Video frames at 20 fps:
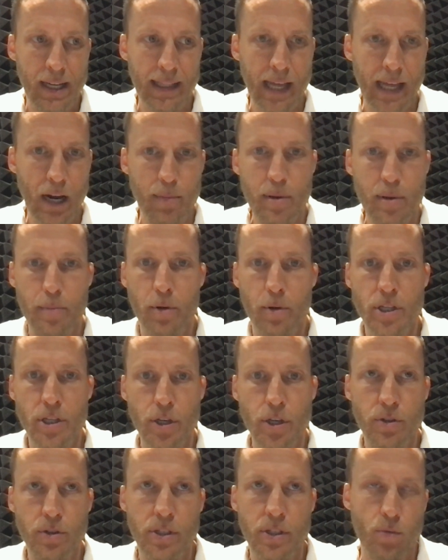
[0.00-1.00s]
A lot of people
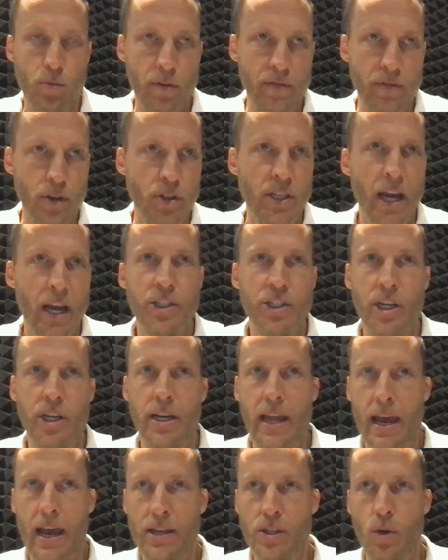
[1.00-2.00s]
use the review
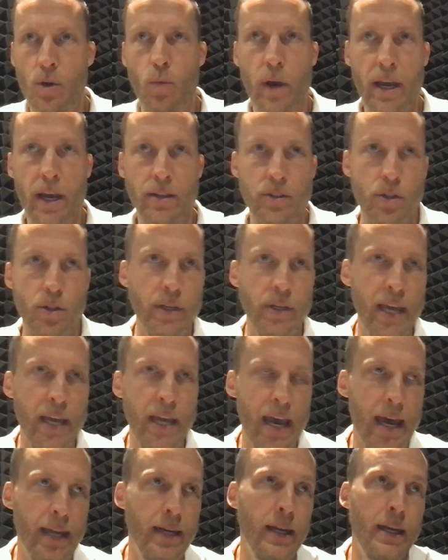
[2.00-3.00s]
section as a way to
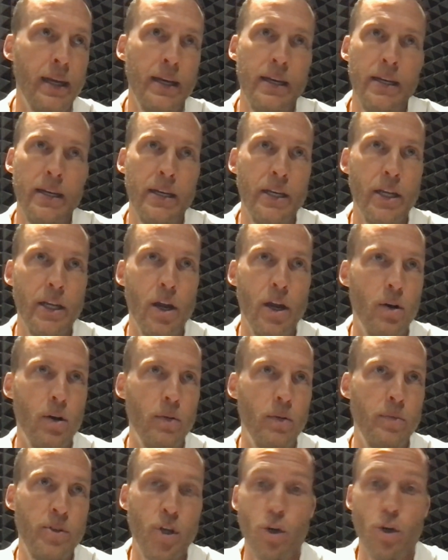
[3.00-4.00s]
get,
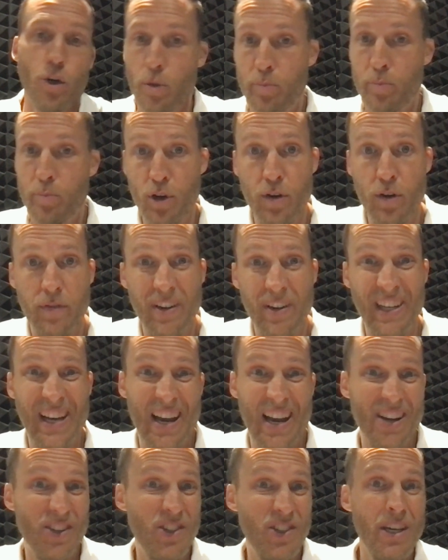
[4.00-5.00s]
social proof and
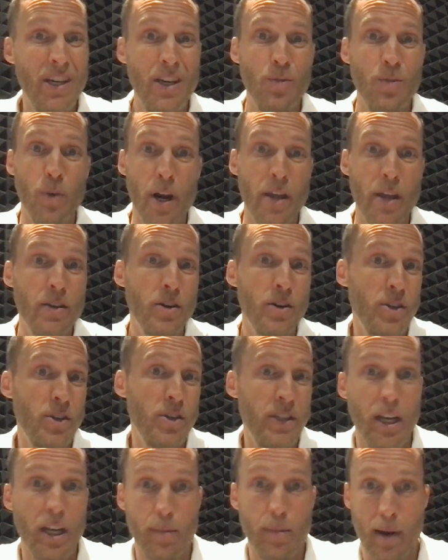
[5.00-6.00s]
kind of see what
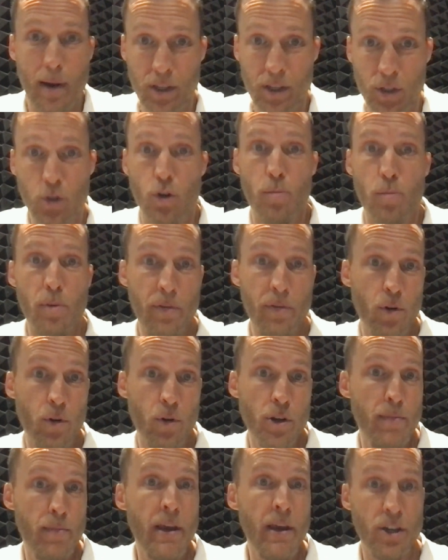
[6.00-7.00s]
others think about the tool
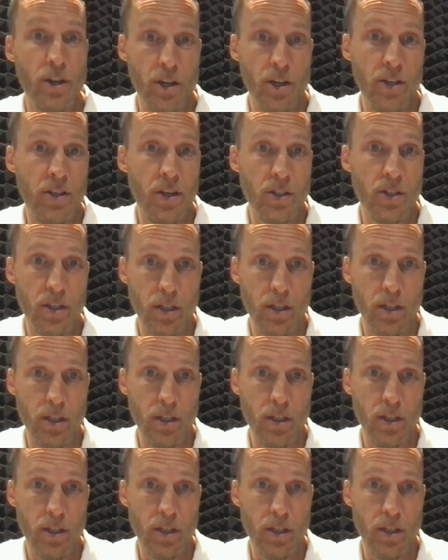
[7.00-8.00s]
before you make your decision to
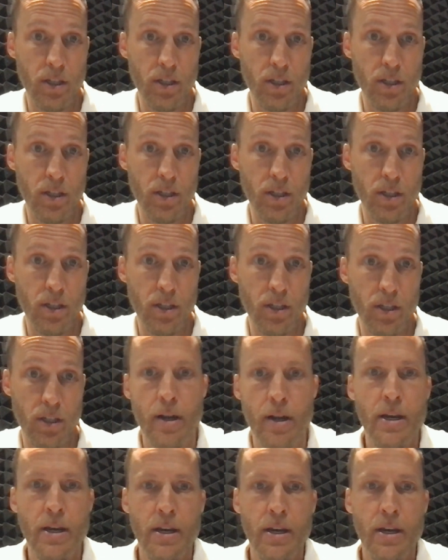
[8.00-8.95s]
buy as a customer.